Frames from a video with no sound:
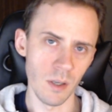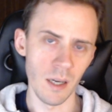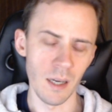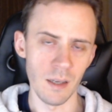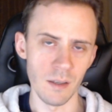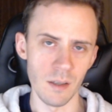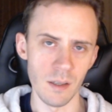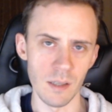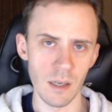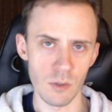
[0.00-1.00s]
and
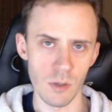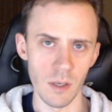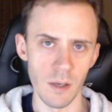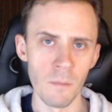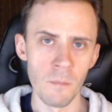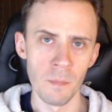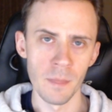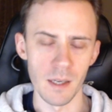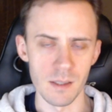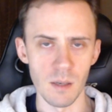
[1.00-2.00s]
it actually
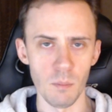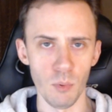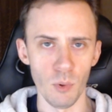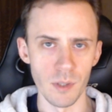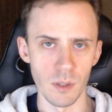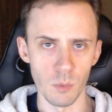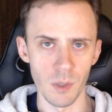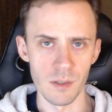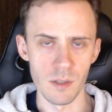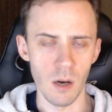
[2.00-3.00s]
at some point it
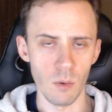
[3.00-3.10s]
went down